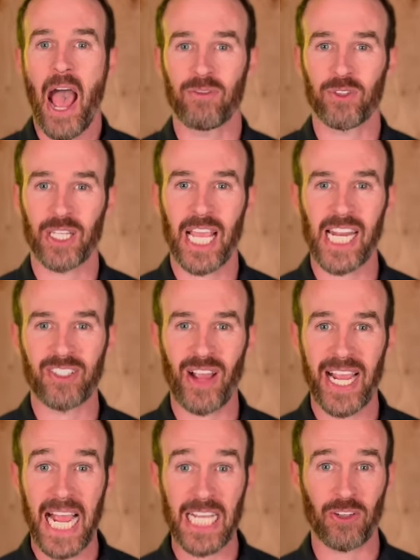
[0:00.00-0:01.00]
after the H V
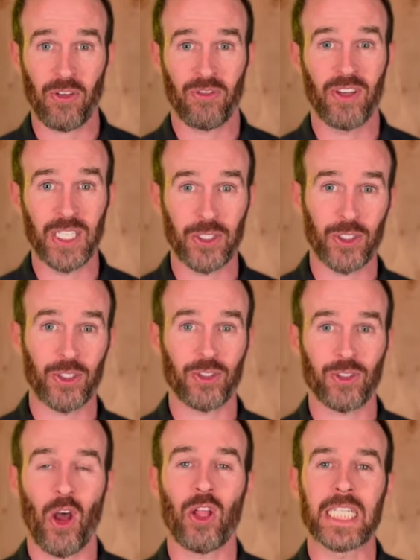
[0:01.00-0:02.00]
A C guys are finished
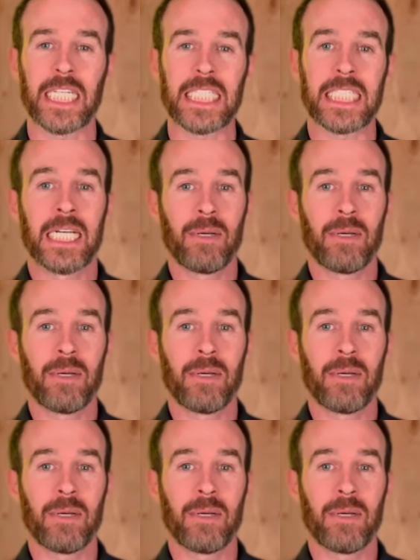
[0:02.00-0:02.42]
installing it.